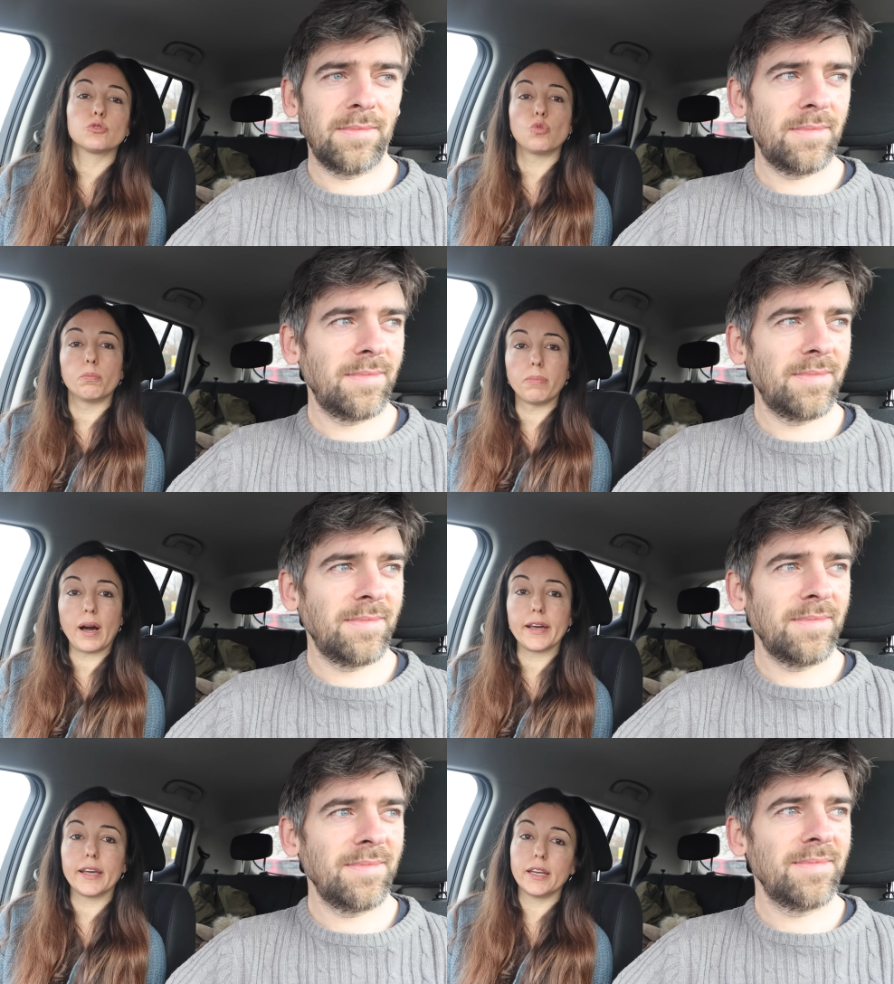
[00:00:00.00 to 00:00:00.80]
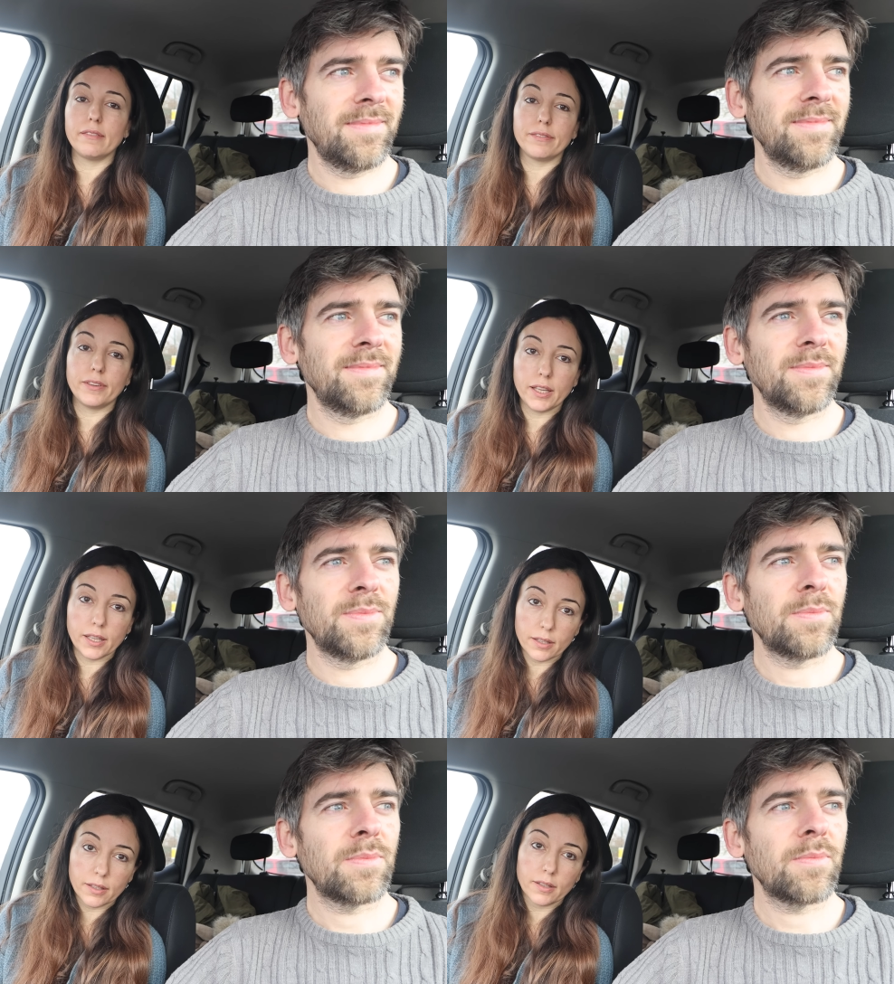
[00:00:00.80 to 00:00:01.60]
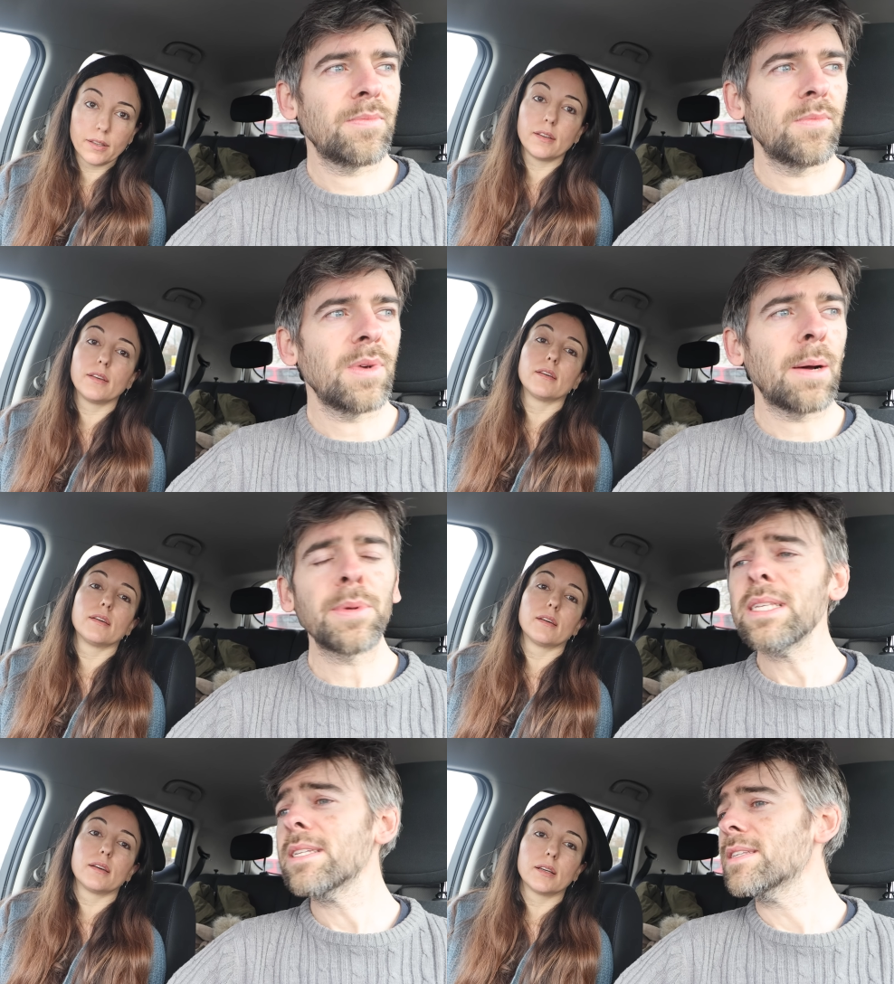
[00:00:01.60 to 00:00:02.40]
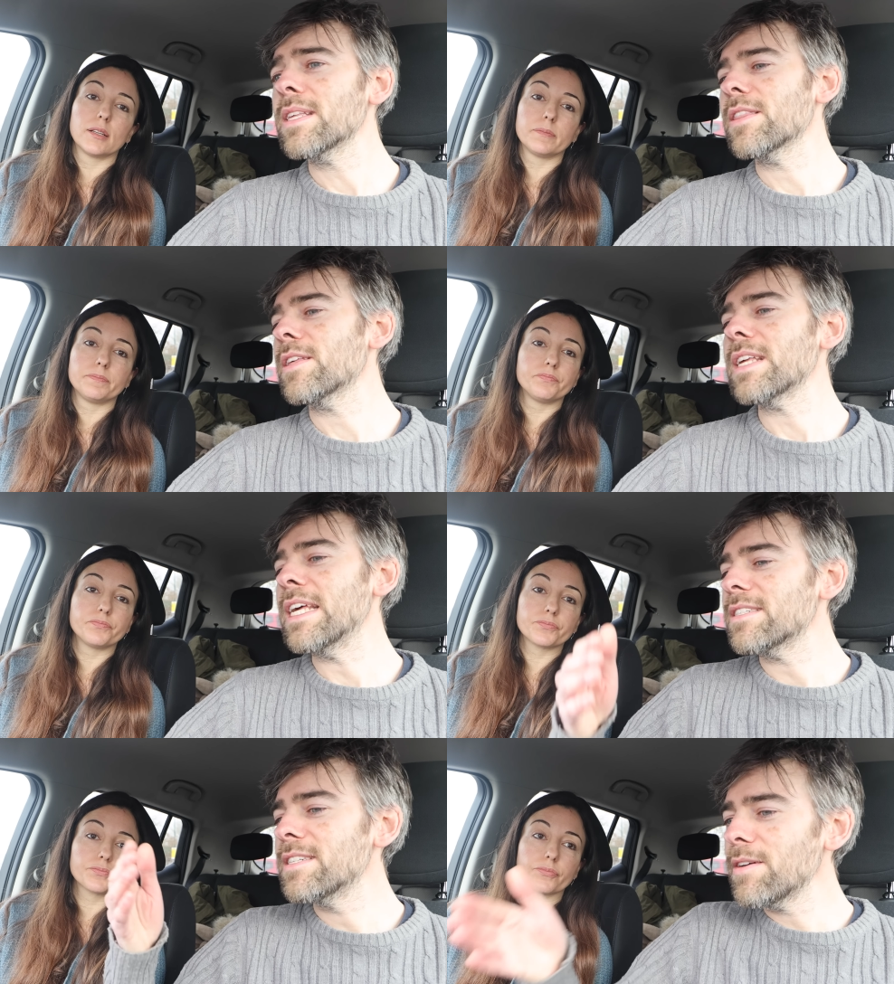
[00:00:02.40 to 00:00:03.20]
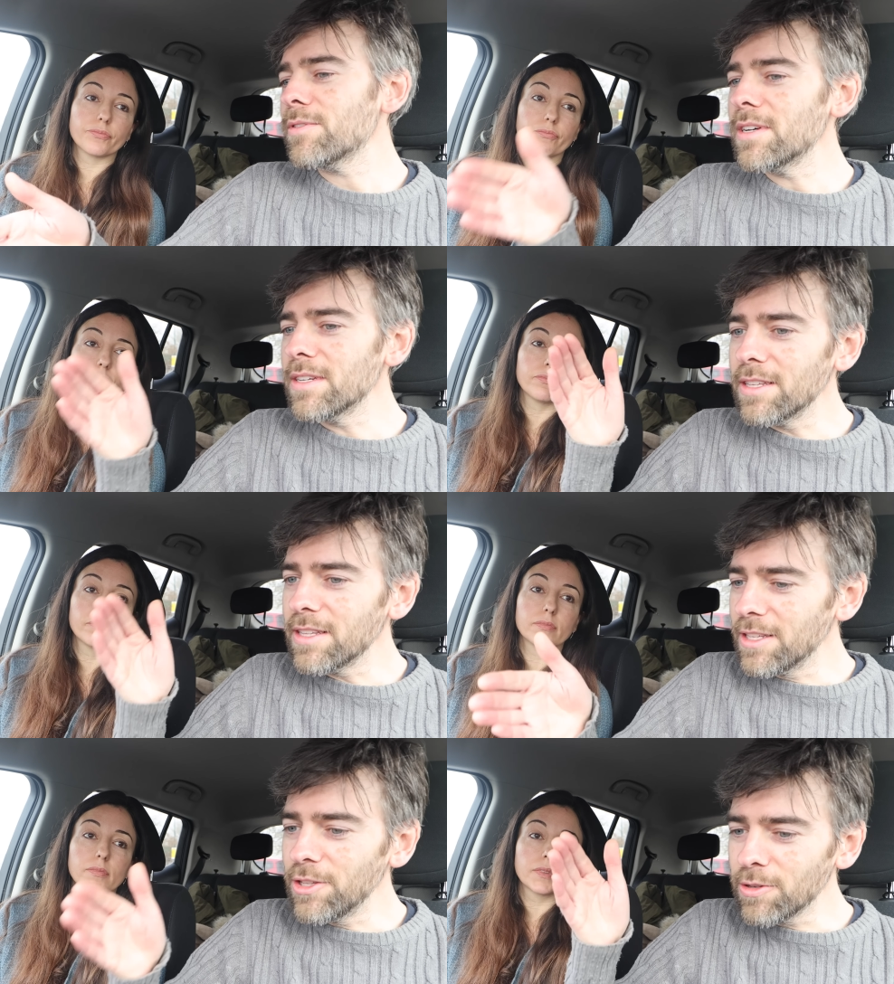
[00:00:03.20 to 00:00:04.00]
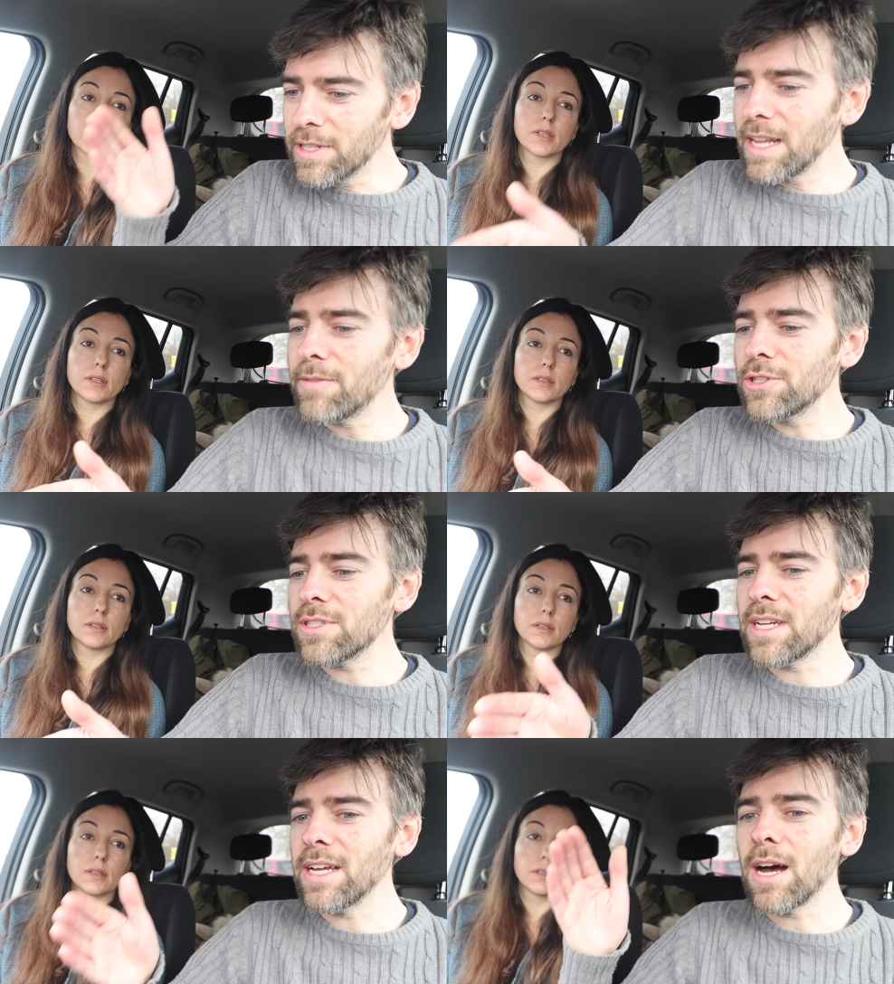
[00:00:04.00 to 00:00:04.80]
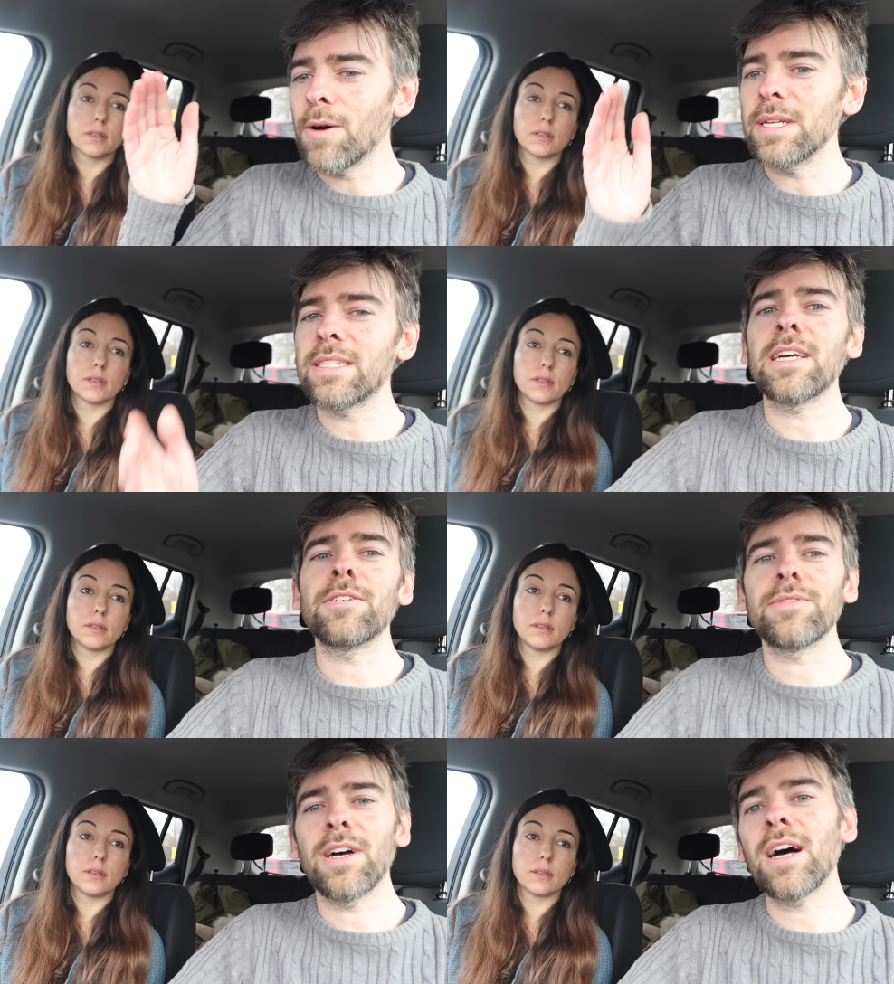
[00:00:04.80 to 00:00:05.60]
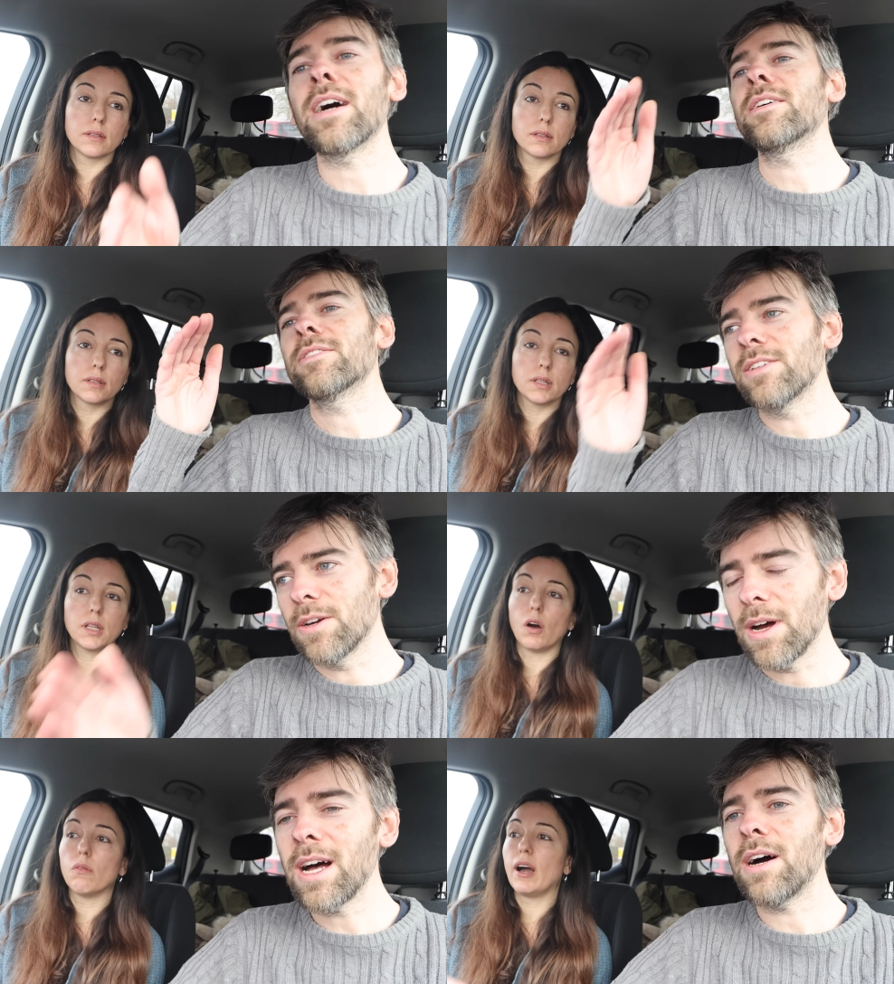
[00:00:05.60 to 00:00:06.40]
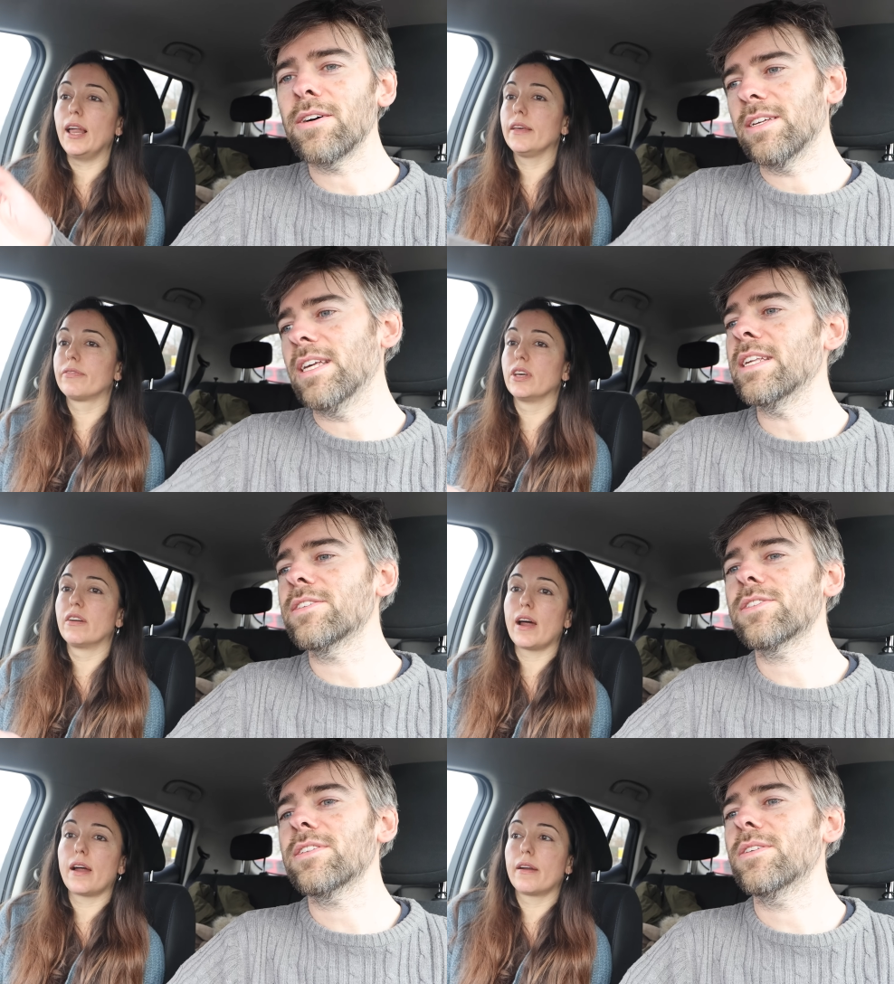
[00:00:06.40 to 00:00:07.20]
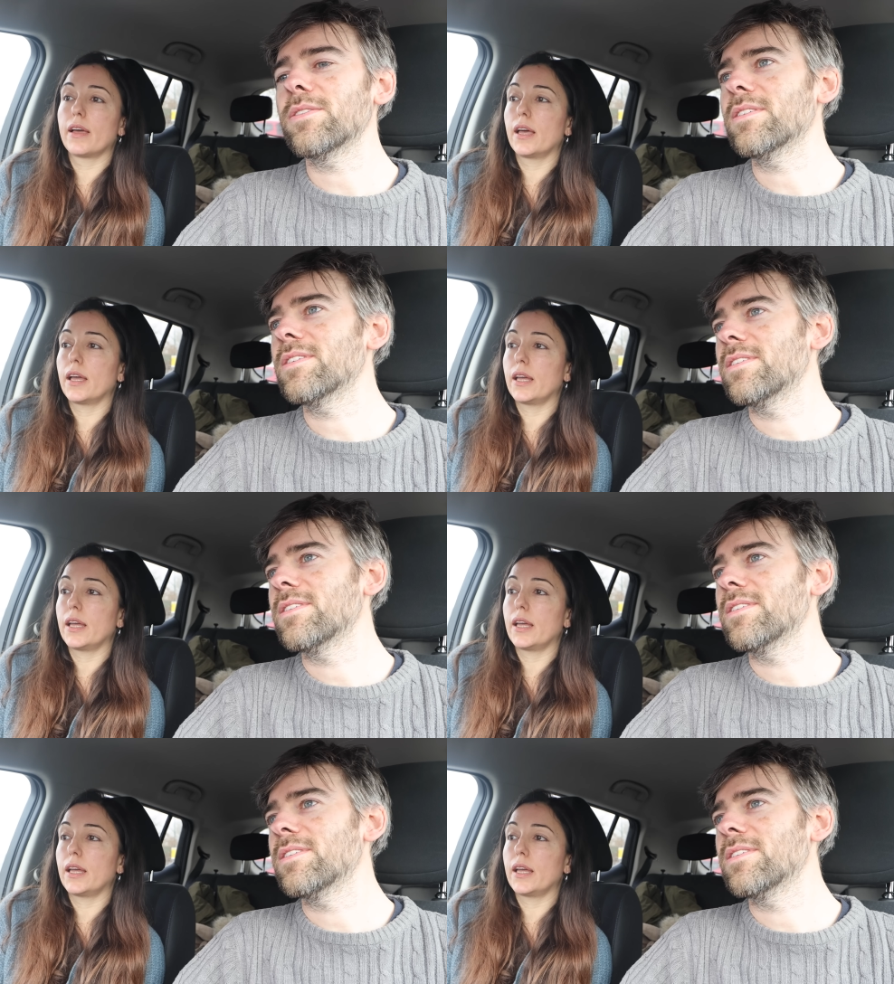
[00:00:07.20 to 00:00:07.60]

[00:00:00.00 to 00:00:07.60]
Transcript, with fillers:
Speaker 1: to buy an EV.
Speaker 2: Ah, but this is the thing that it's never. You can never just say, "Oh, it's safe." Ah, you know. No, ah, well, if there are
Speaker 1: uh,